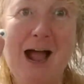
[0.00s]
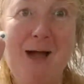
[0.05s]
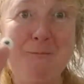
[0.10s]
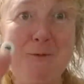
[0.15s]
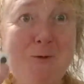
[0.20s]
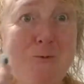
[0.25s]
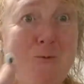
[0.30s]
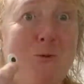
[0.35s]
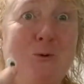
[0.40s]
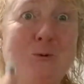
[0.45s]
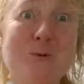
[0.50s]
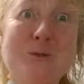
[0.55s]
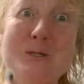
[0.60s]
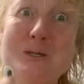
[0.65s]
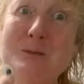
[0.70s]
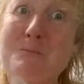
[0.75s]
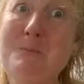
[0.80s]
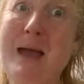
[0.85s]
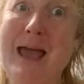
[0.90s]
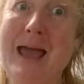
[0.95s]
I've been
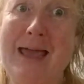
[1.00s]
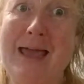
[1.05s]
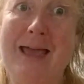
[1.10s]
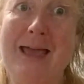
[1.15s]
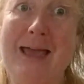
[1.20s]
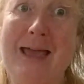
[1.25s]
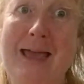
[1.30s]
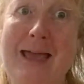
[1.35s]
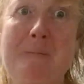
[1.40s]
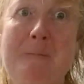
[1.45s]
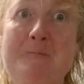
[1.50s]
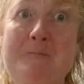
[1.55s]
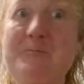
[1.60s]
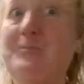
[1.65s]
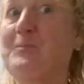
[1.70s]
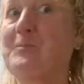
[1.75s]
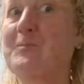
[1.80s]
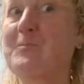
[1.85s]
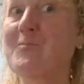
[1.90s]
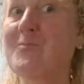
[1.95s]
wanting to make
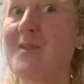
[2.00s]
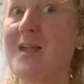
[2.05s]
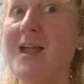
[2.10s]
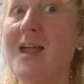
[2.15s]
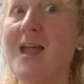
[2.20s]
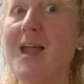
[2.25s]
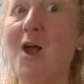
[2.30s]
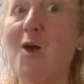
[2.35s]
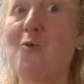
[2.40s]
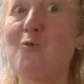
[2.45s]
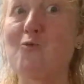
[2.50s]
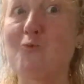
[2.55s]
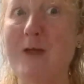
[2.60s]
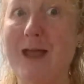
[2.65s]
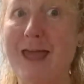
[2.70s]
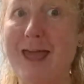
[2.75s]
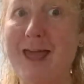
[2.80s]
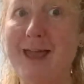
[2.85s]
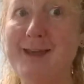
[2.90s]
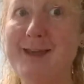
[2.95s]

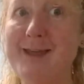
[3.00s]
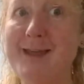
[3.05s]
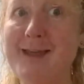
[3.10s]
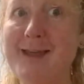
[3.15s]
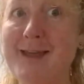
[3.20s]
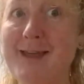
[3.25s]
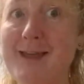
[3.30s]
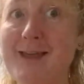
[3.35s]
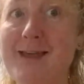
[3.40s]
red